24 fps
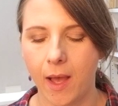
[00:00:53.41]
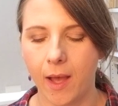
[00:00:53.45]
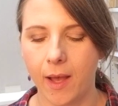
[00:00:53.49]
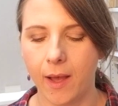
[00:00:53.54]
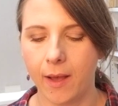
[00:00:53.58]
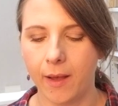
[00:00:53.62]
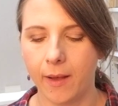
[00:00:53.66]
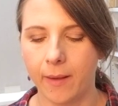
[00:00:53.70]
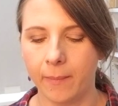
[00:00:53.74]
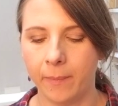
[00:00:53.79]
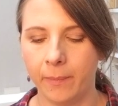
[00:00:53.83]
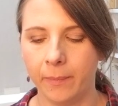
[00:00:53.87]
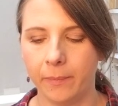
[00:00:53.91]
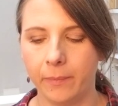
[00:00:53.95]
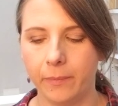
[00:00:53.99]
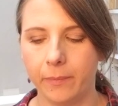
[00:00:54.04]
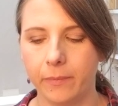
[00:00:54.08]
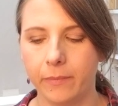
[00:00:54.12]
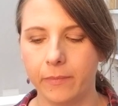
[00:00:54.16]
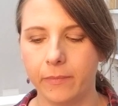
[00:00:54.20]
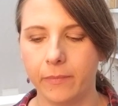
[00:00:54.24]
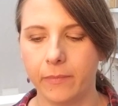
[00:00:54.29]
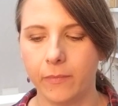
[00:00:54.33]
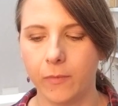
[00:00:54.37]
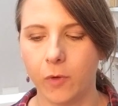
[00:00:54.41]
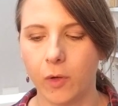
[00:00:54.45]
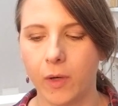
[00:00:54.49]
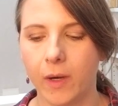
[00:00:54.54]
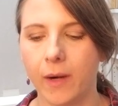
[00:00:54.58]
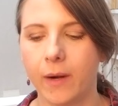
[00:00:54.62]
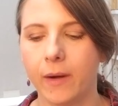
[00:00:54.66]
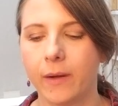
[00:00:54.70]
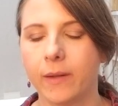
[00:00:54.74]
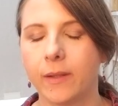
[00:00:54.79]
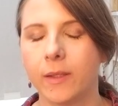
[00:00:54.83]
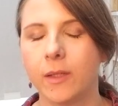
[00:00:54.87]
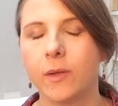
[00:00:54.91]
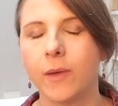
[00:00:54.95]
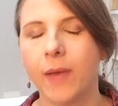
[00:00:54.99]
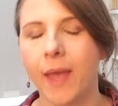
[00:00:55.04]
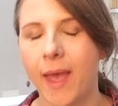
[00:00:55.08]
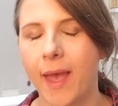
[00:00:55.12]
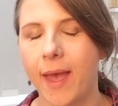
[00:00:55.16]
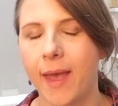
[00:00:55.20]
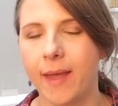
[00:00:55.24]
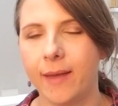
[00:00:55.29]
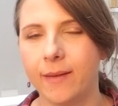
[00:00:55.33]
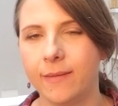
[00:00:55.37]
Or you
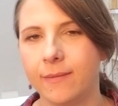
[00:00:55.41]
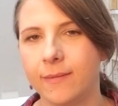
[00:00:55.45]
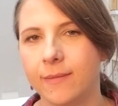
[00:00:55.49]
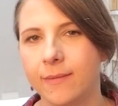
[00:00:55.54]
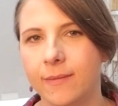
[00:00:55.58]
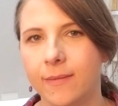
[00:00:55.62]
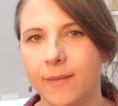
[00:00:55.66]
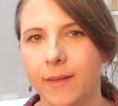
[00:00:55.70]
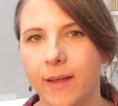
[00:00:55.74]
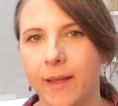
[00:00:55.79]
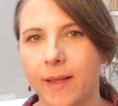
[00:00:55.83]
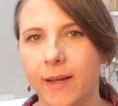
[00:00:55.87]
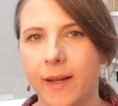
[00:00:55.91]
can,